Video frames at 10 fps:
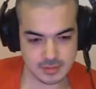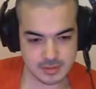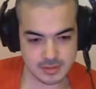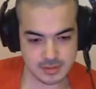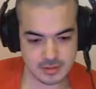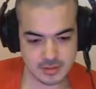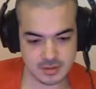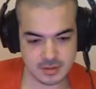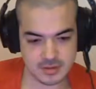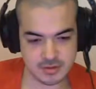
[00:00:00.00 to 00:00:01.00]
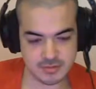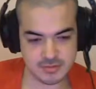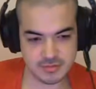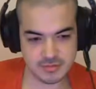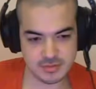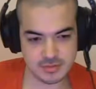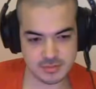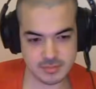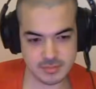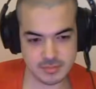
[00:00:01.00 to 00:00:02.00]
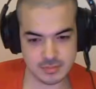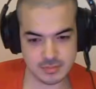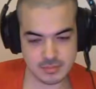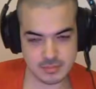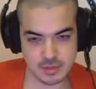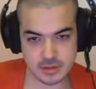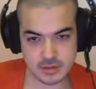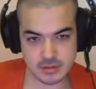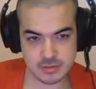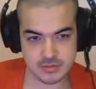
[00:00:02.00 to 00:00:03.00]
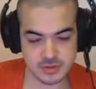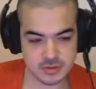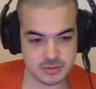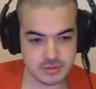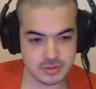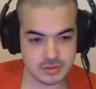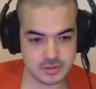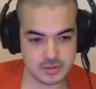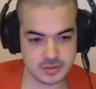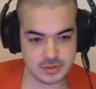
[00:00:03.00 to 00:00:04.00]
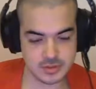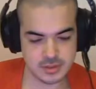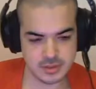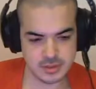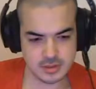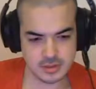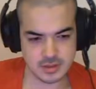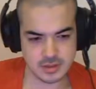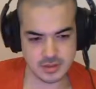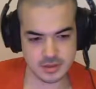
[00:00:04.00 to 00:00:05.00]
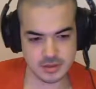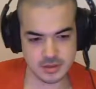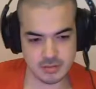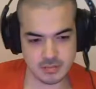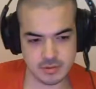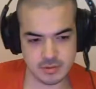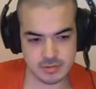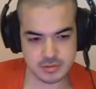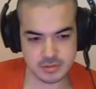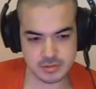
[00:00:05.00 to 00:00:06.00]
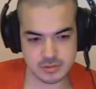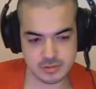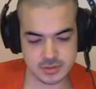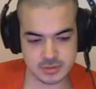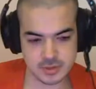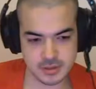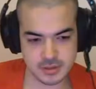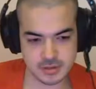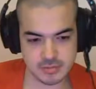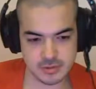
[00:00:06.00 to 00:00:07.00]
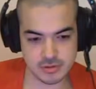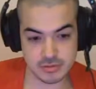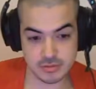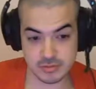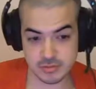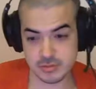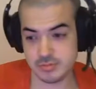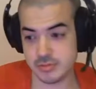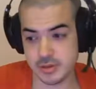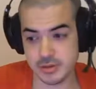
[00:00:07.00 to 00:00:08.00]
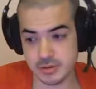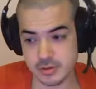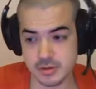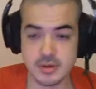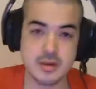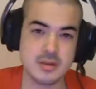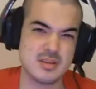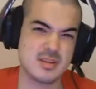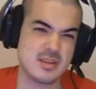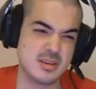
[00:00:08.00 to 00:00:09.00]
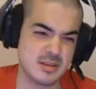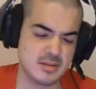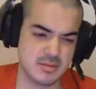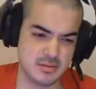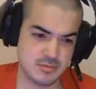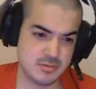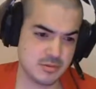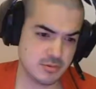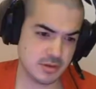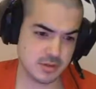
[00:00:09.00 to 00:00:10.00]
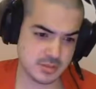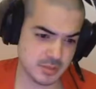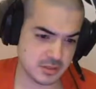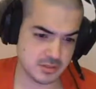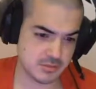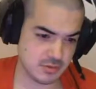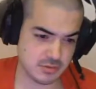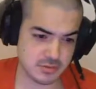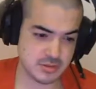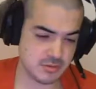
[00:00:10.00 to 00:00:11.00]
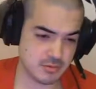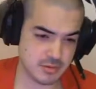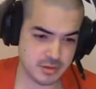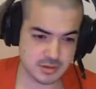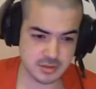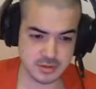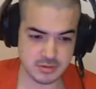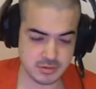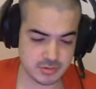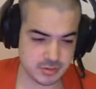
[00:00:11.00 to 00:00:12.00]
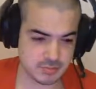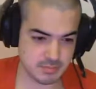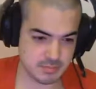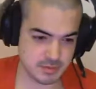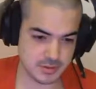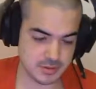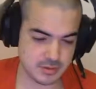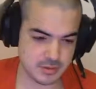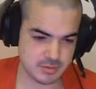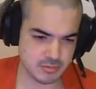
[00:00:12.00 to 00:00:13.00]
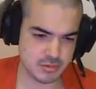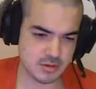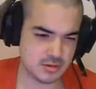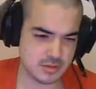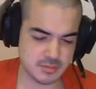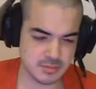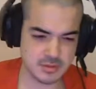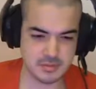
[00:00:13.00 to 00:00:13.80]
of making this video because I bought this course by Elliot Rowe. It's really good. It's quite expensive, it's like 1,000 euros, but or dollars. But